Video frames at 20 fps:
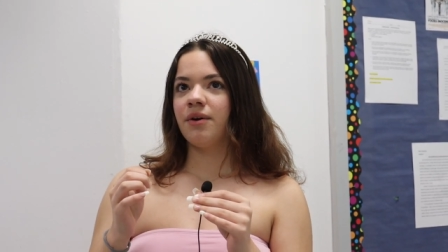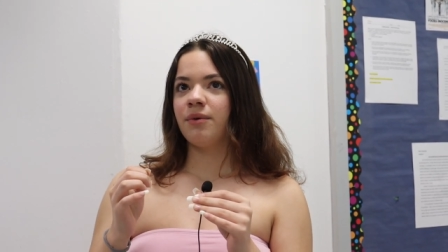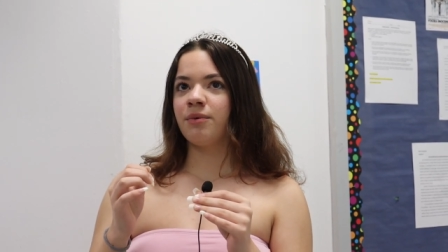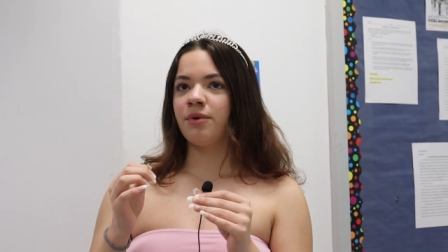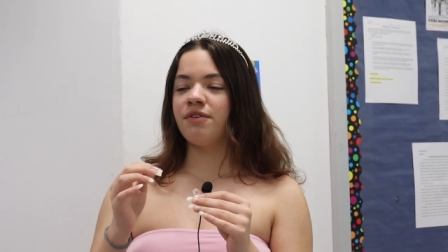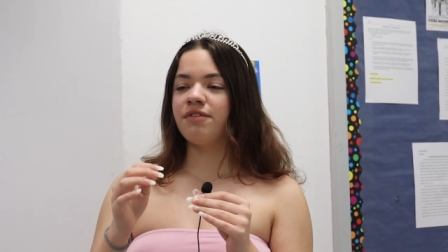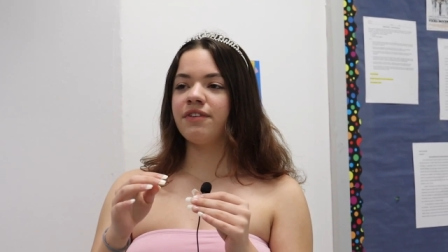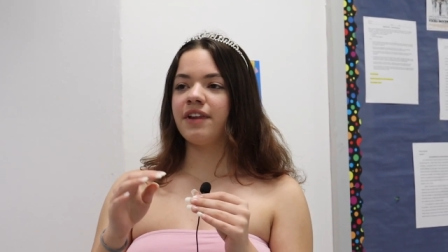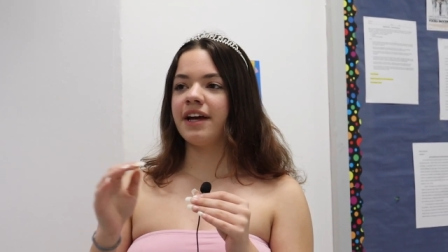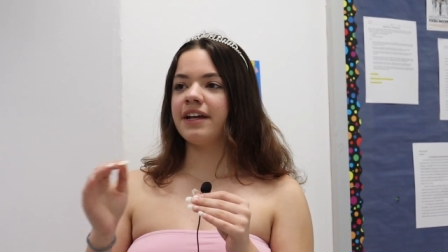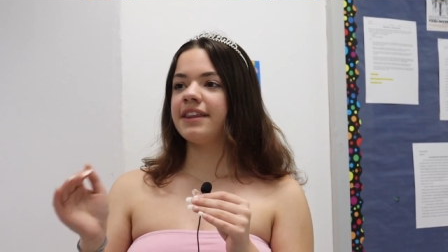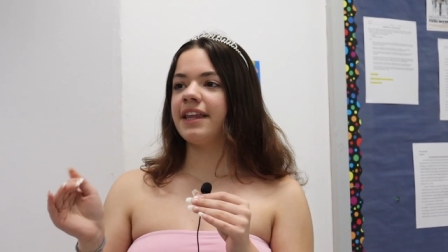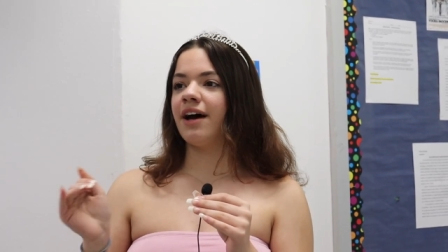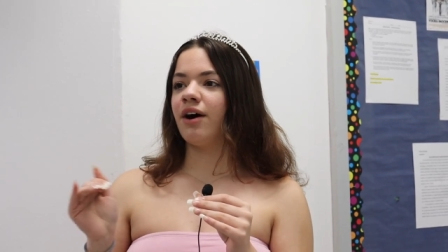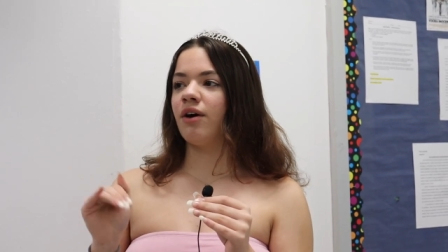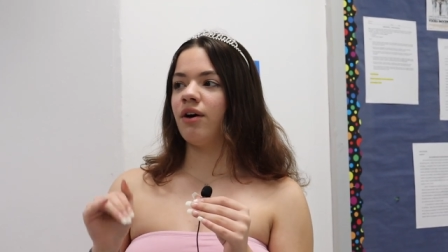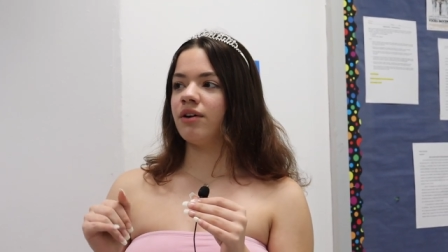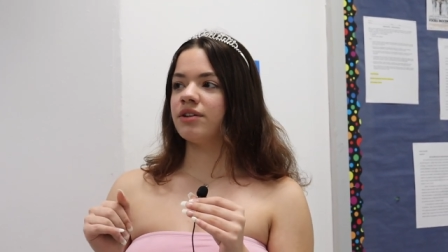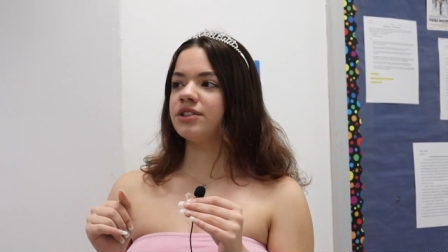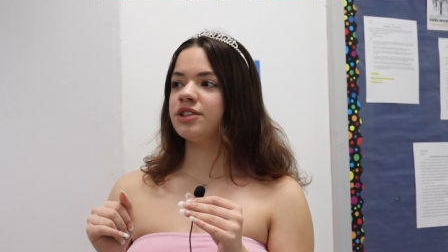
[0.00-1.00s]
reflect
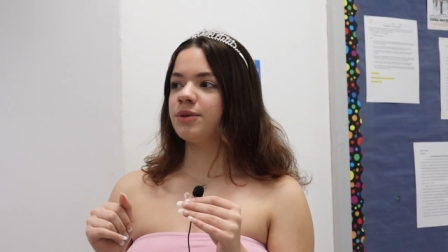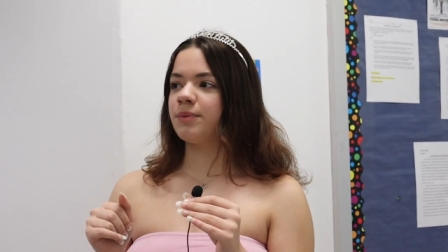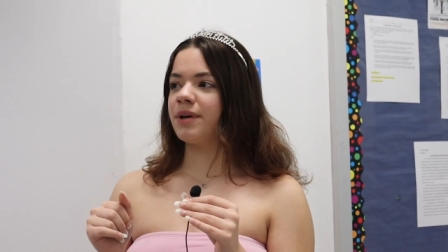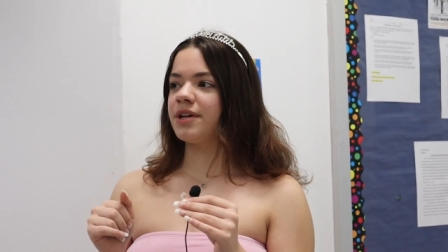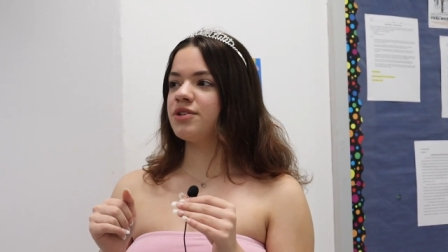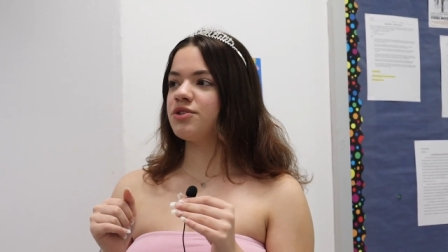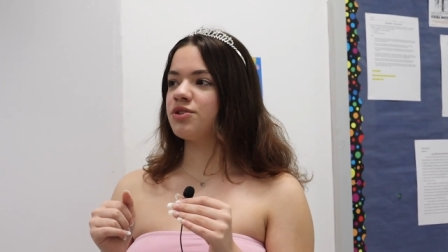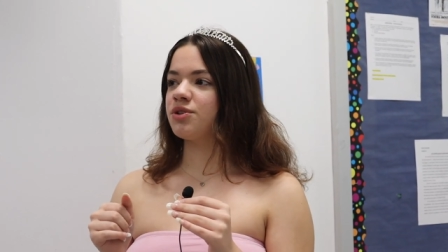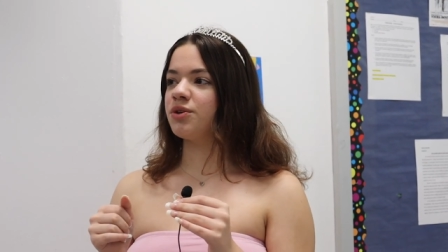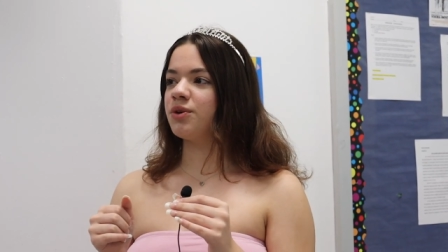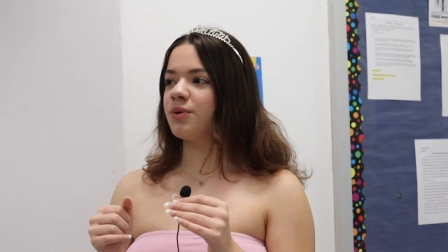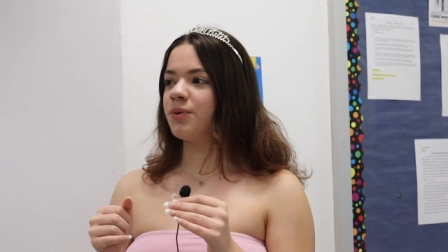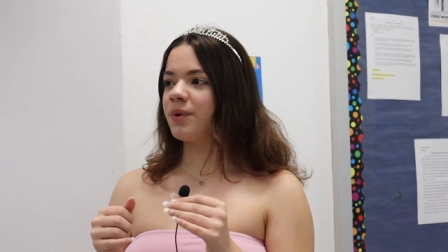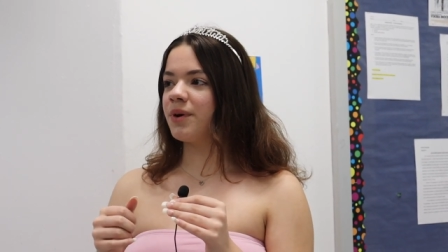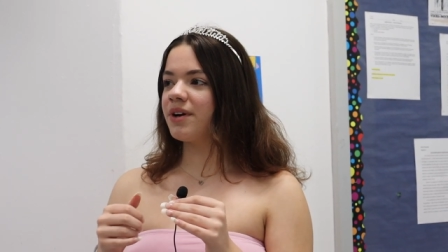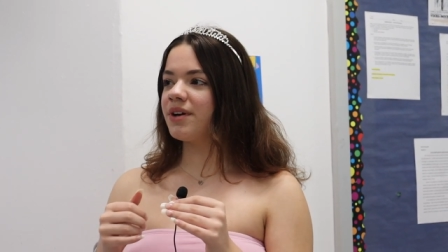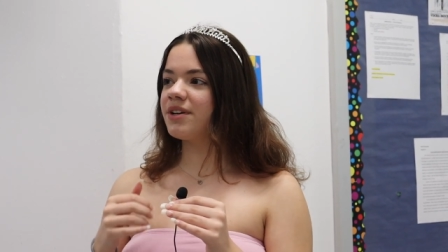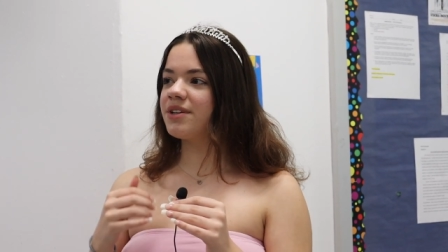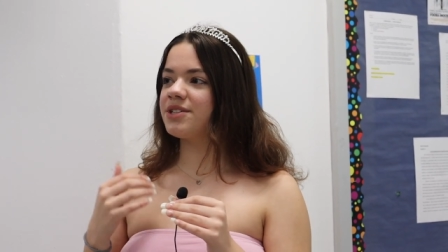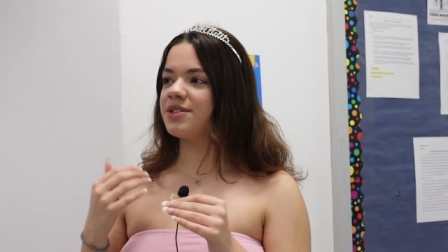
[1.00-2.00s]
that onto my
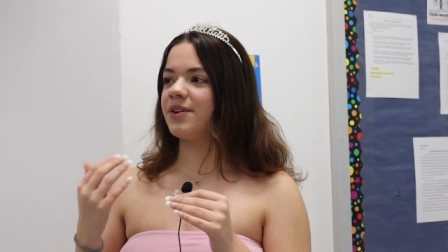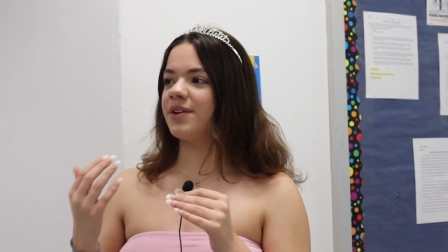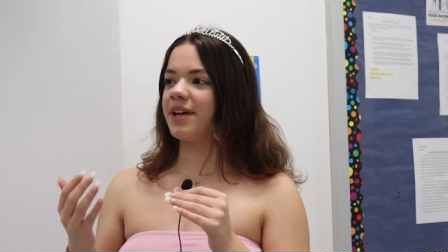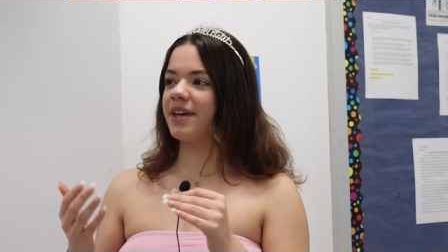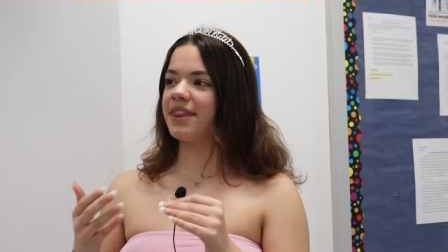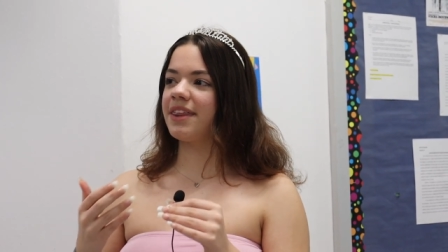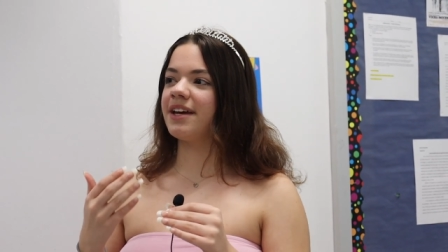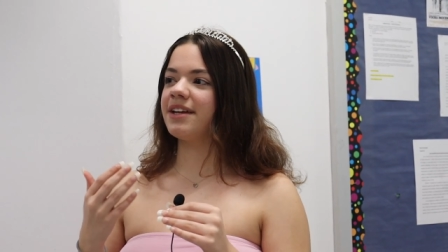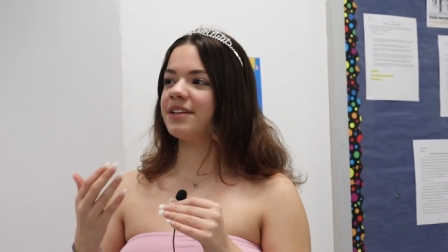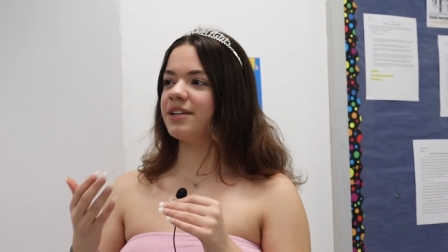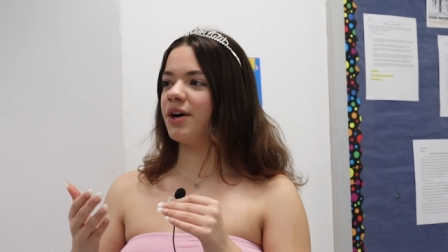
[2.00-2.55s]
schoolwork so like they